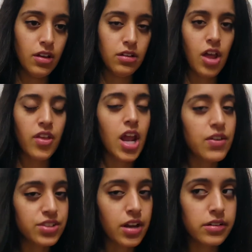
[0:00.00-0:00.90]
Not that I have
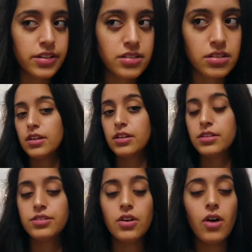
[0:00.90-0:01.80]
a stylist.
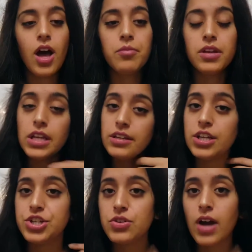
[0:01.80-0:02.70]
So I'm gonna
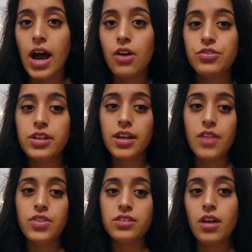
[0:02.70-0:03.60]
teach you how to
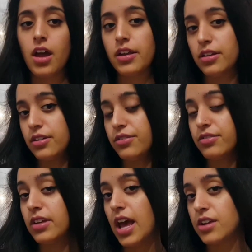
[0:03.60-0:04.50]
get this kind of
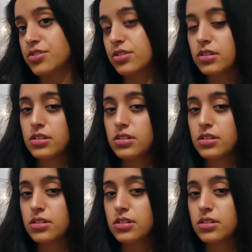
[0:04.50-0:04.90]
natural